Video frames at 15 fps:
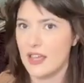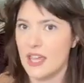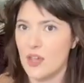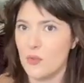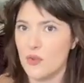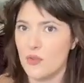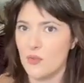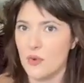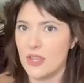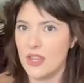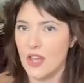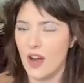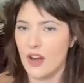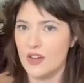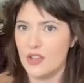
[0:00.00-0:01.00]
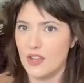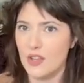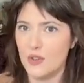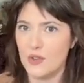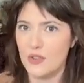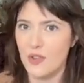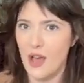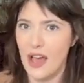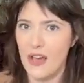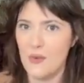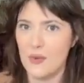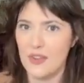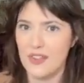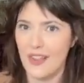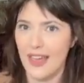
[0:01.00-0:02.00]
like it was really hard to do. So I
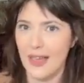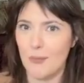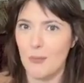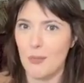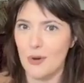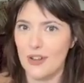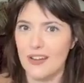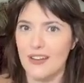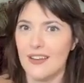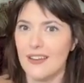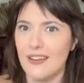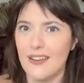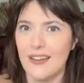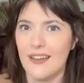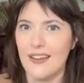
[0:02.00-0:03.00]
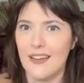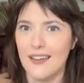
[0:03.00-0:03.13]
was like putting,